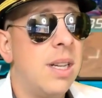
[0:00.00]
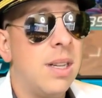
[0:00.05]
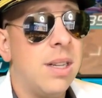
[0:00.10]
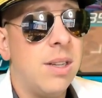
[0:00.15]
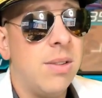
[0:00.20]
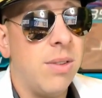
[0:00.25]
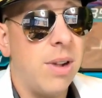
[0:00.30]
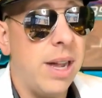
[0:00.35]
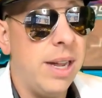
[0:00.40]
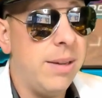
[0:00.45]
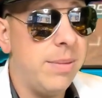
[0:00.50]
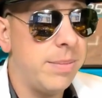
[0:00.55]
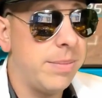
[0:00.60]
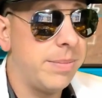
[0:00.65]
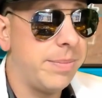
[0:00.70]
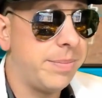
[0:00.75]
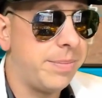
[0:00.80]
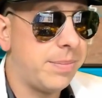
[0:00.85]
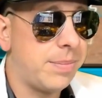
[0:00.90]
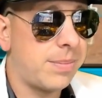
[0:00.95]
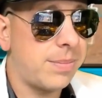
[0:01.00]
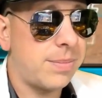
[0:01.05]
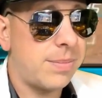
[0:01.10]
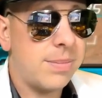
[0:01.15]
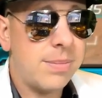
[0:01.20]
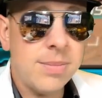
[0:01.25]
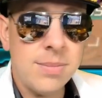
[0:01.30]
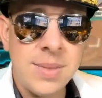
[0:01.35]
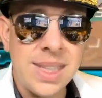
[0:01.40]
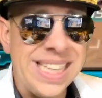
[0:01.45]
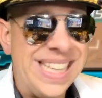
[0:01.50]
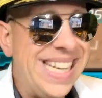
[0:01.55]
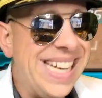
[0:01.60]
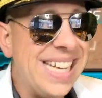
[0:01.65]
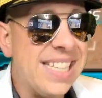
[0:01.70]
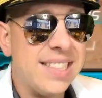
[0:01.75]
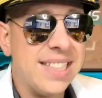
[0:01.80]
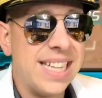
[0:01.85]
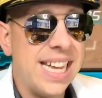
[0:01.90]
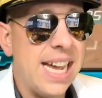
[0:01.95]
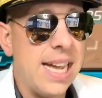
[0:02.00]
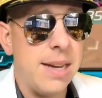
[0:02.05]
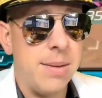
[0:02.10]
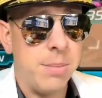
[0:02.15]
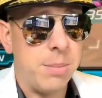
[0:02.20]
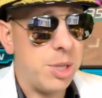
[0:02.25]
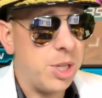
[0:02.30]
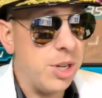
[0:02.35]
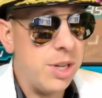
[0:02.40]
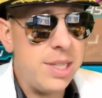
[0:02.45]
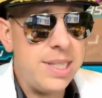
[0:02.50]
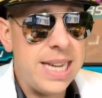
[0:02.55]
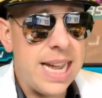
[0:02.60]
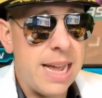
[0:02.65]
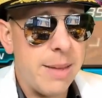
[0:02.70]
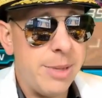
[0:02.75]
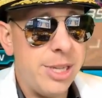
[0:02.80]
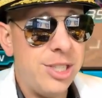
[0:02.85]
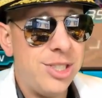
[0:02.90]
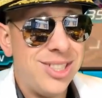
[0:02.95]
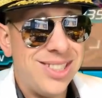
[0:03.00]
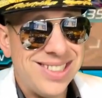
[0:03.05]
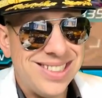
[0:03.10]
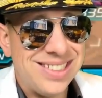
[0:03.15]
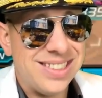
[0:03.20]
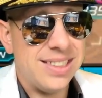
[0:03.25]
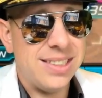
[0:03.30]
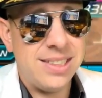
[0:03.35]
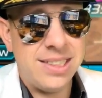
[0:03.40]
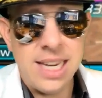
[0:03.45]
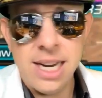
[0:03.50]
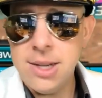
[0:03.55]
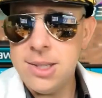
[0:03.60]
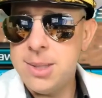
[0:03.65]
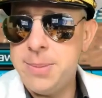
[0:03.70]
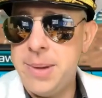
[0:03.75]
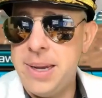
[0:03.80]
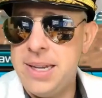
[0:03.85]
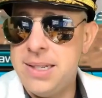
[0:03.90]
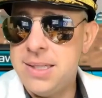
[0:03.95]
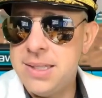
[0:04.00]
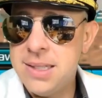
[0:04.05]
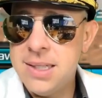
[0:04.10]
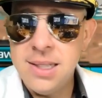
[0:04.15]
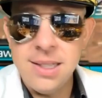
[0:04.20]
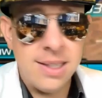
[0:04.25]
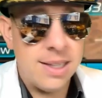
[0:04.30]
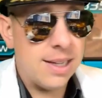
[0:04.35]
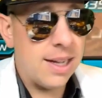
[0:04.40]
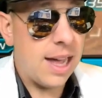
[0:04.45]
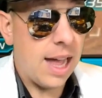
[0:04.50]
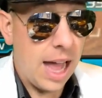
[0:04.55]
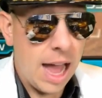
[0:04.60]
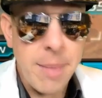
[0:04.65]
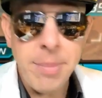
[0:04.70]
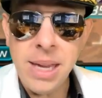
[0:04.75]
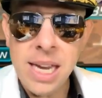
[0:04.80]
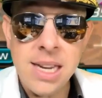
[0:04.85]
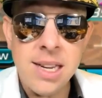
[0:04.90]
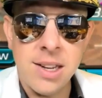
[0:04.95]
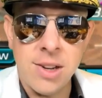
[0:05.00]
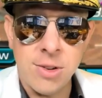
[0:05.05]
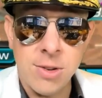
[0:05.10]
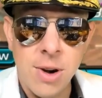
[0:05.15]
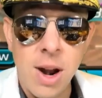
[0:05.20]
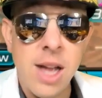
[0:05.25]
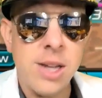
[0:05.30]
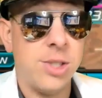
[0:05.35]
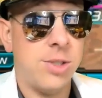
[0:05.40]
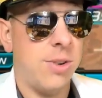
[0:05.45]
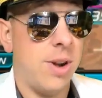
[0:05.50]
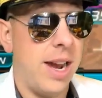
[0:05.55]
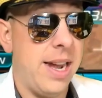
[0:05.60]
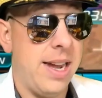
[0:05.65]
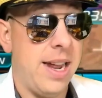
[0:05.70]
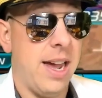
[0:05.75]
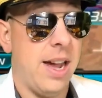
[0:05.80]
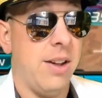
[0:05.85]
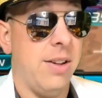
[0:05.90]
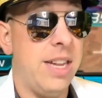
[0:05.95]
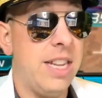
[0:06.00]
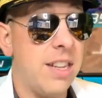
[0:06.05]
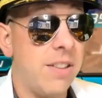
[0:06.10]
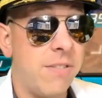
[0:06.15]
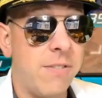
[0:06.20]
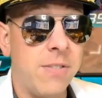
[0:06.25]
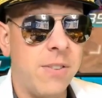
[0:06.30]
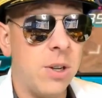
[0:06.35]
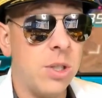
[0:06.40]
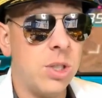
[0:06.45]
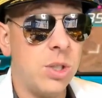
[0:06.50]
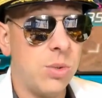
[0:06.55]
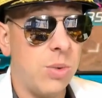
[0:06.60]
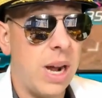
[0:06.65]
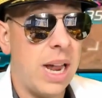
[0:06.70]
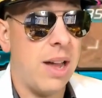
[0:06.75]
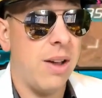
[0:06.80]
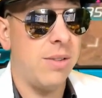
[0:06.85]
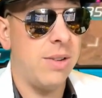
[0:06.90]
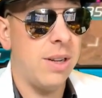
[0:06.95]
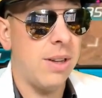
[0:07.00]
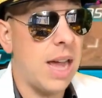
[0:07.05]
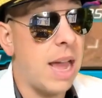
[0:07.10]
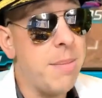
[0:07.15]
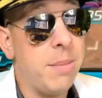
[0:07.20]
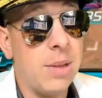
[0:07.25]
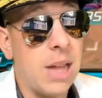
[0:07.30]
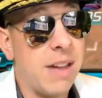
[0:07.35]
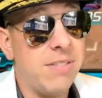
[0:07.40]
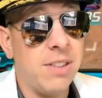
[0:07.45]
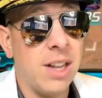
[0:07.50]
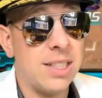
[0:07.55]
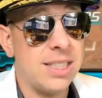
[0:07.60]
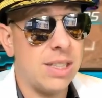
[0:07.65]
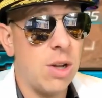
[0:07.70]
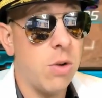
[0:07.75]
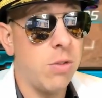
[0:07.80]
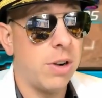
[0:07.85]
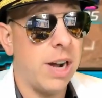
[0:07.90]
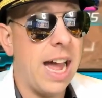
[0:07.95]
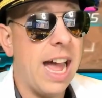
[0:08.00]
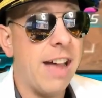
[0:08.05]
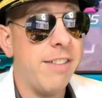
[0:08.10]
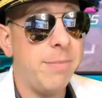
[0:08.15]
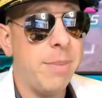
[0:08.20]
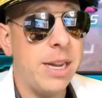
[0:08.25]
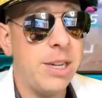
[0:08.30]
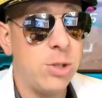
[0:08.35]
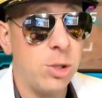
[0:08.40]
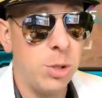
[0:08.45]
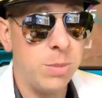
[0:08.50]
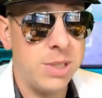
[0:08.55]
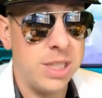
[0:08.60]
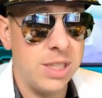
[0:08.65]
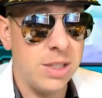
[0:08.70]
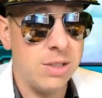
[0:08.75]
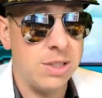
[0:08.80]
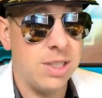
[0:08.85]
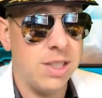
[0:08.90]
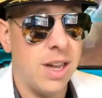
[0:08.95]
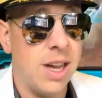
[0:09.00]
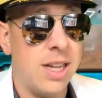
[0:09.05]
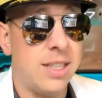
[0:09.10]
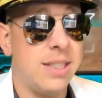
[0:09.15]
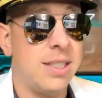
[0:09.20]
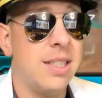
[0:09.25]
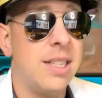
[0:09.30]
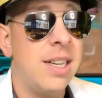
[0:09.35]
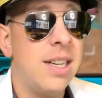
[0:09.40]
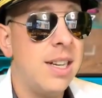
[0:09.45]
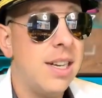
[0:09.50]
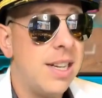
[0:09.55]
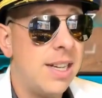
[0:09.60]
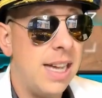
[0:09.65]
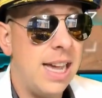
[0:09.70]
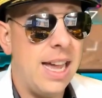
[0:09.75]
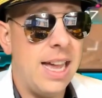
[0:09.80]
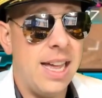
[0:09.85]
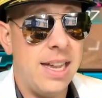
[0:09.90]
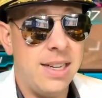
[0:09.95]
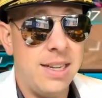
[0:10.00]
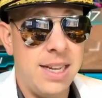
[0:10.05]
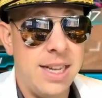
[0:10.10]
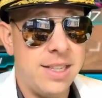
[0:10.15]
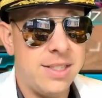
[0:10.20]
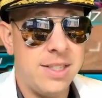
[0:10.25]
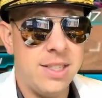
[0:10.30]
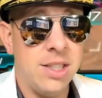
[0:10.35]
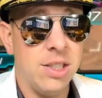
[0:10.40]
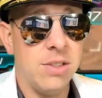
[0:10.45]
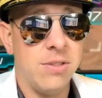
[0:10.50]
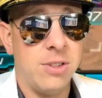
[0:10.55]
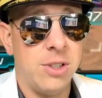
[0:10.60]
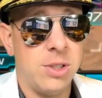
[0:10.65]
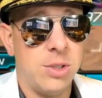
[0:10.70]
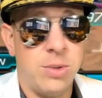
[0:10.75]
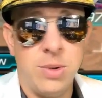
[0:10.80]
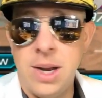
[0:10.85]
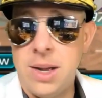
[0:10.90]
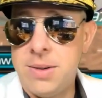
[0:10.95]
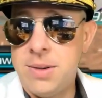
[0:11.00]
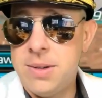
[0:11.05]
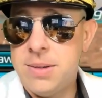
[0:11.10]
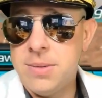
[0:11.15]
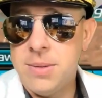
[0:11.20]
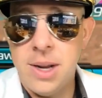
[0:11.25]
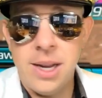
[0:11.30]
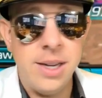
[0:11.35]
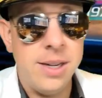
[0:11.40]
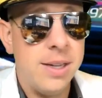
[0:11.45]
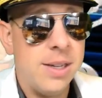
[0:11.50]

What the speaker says: right? He hits again. Good damage, tear space. I'm getting crushed right now in the first round. I've lost over half my troops in those slots, and it's still the first round, right?